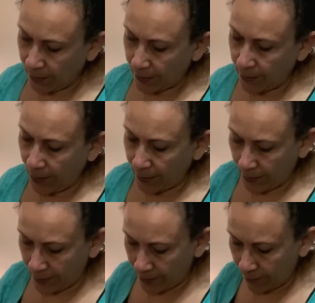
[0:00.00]
Not
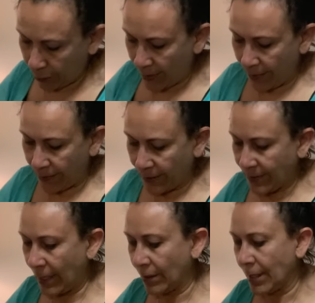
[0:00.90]
a brand that
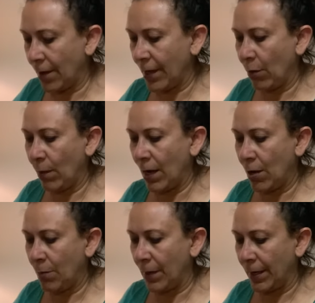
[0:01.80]
sells all that
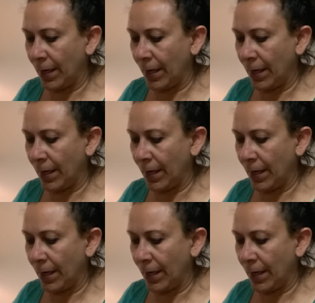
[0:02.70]
well, but